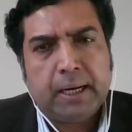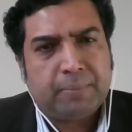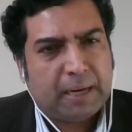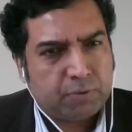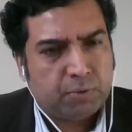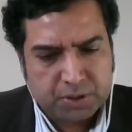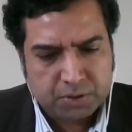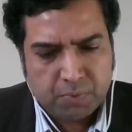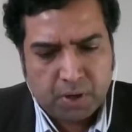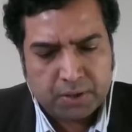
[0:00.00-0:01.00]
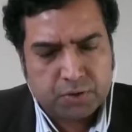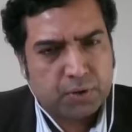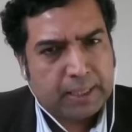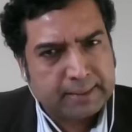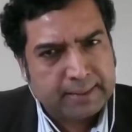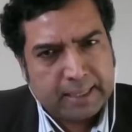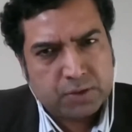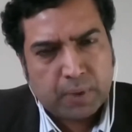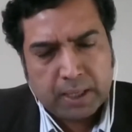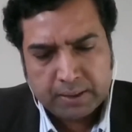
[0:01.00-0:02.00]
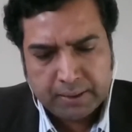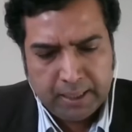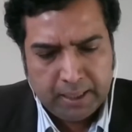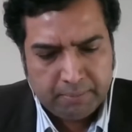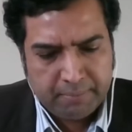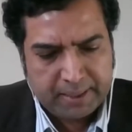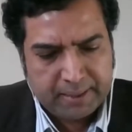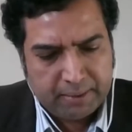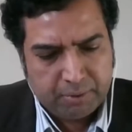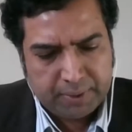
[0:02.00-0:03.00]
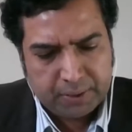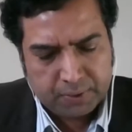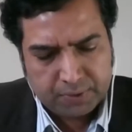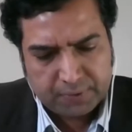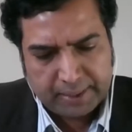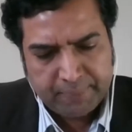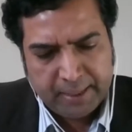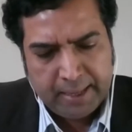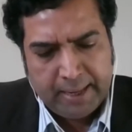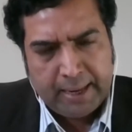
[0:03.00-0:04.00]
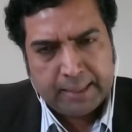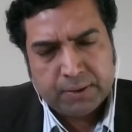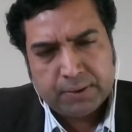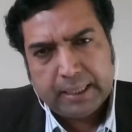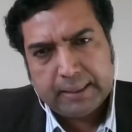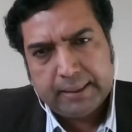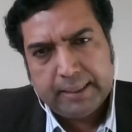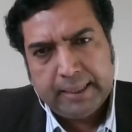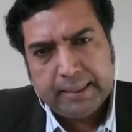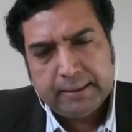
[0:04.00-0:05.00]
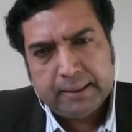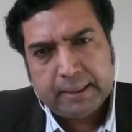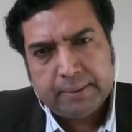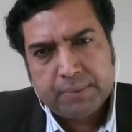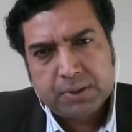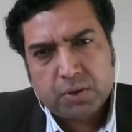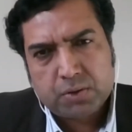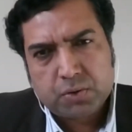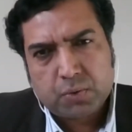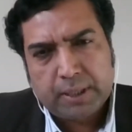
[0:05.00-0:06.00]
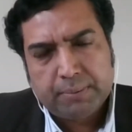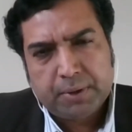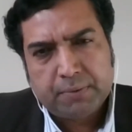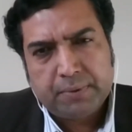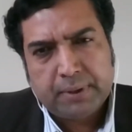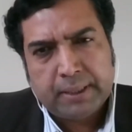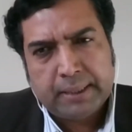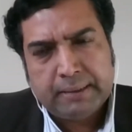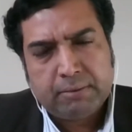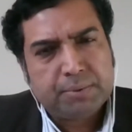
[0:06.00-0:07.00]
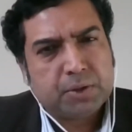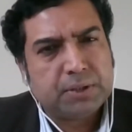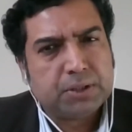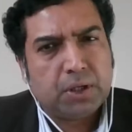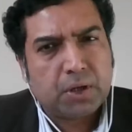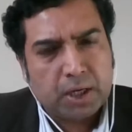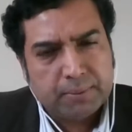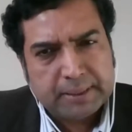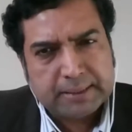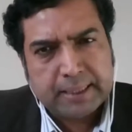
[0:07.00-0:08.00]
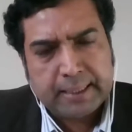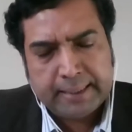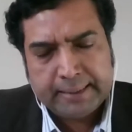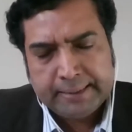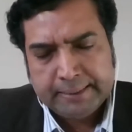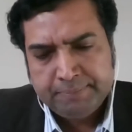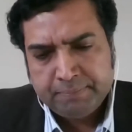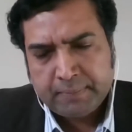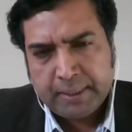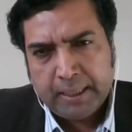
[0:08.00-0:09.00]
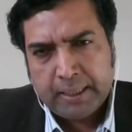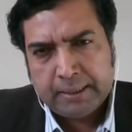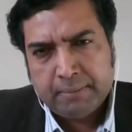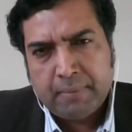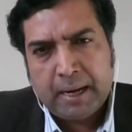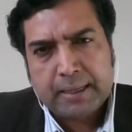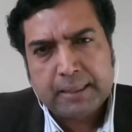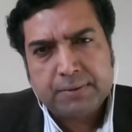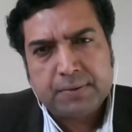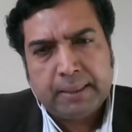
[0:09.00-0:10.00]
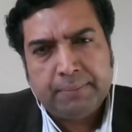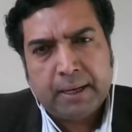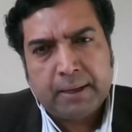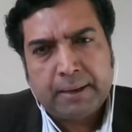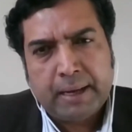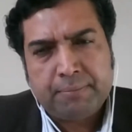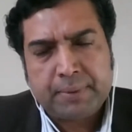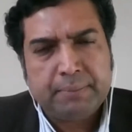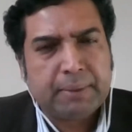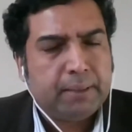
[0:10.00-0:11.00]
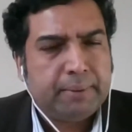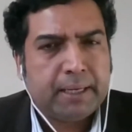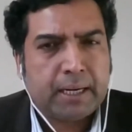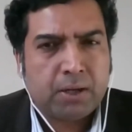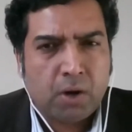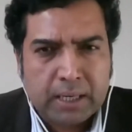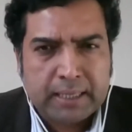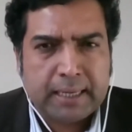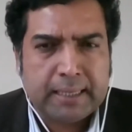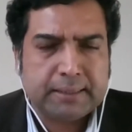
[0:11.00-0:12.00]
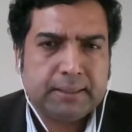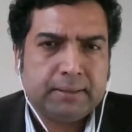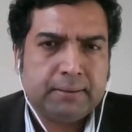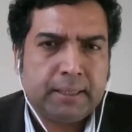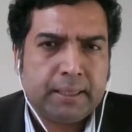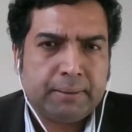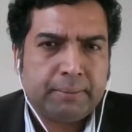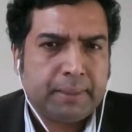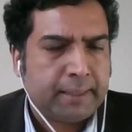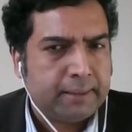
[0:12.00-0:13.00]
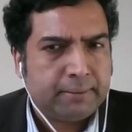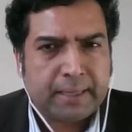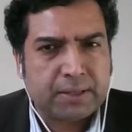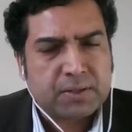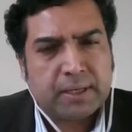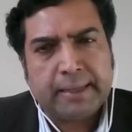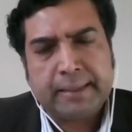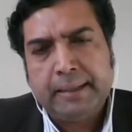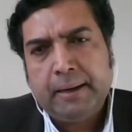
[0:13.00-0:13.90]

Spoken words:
the platform business model. So I think that's one big driver we are noticing. And then on the other hand, there's also quite a bit of developments on the digital economy side. The markets have typically been unorganized in things like